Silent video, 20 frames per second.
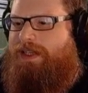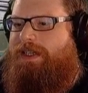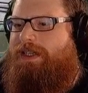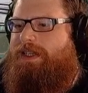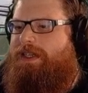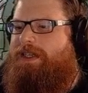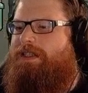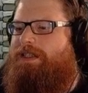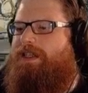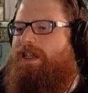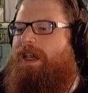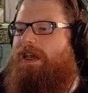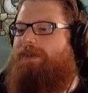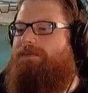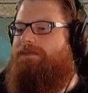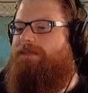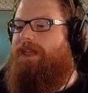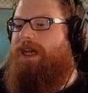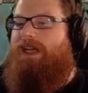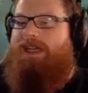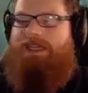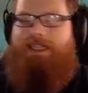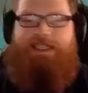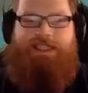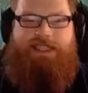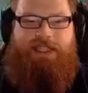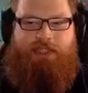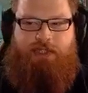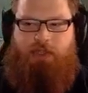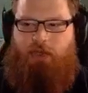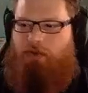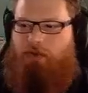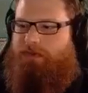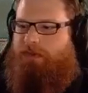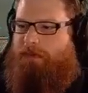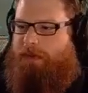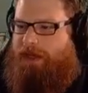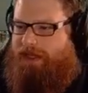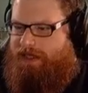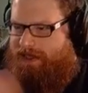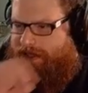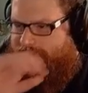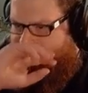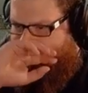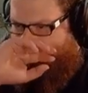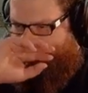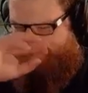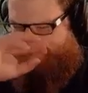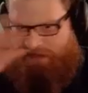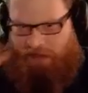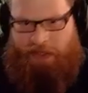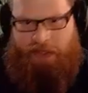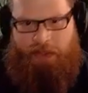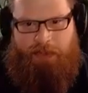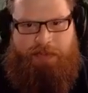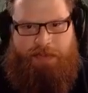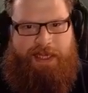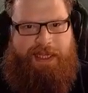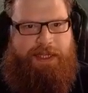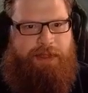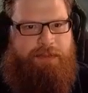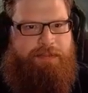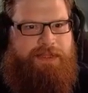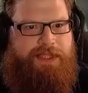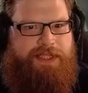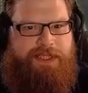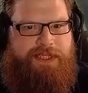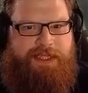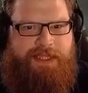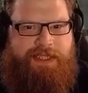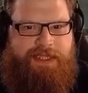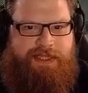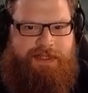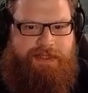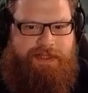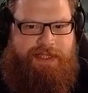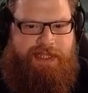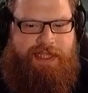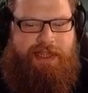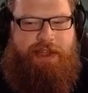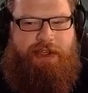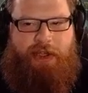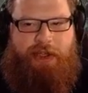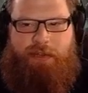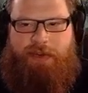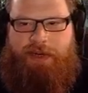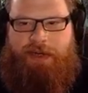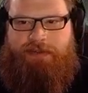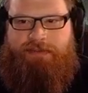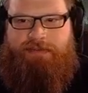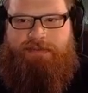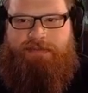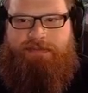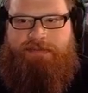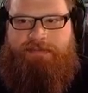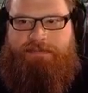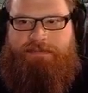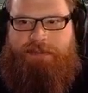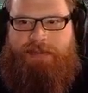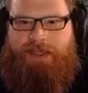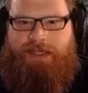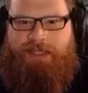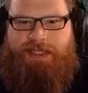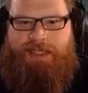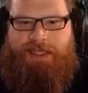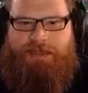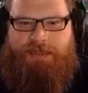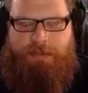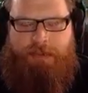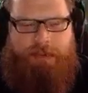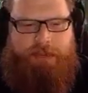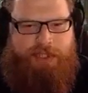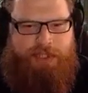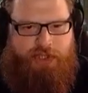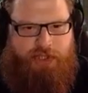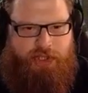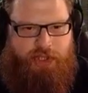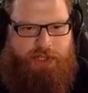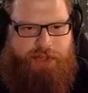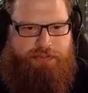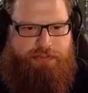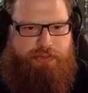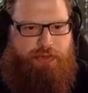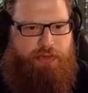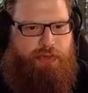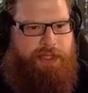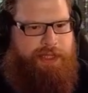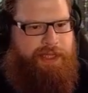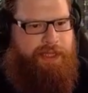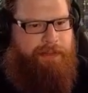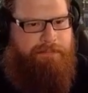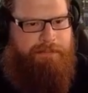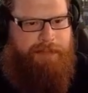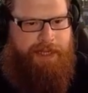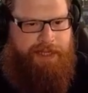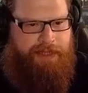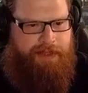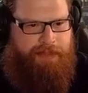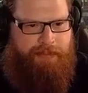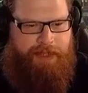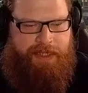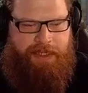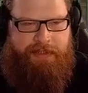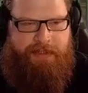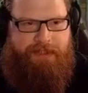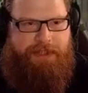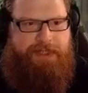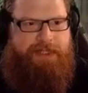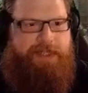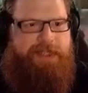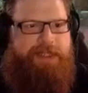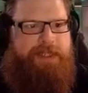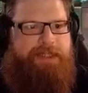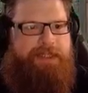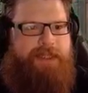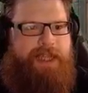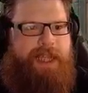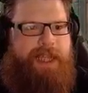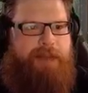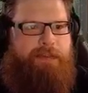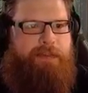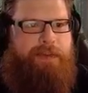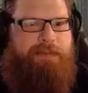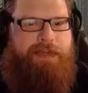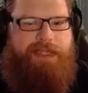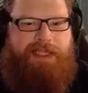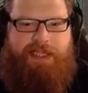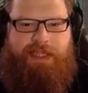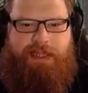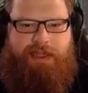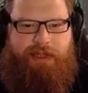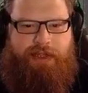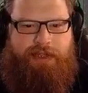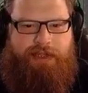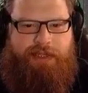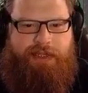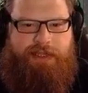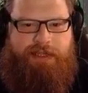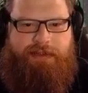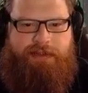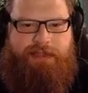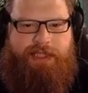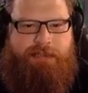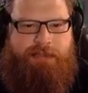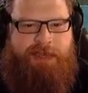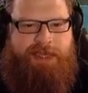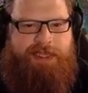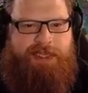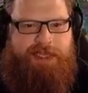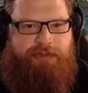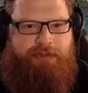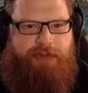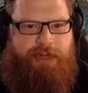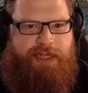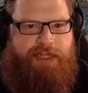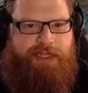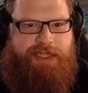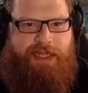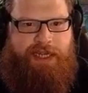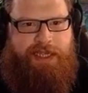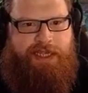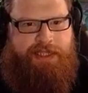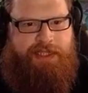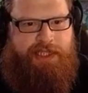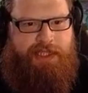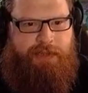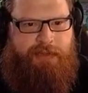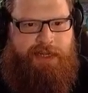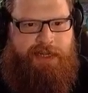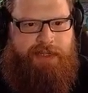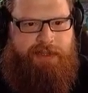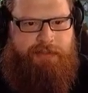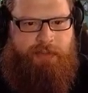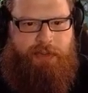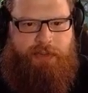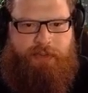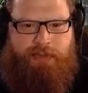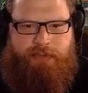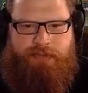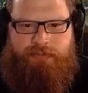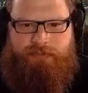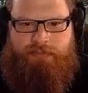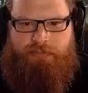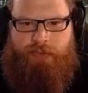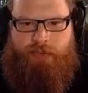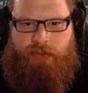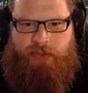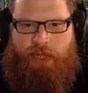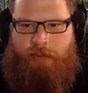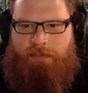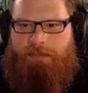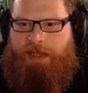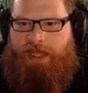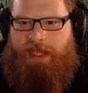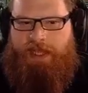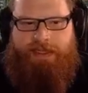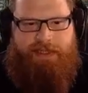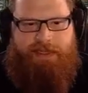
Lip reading: So yeah, that is a tour of the base. I hope that helps. There's a lot going on, but it's mostly just sprawling and big at the minute. We're missing a lot of the space ingredients I need to do any of the more complicated and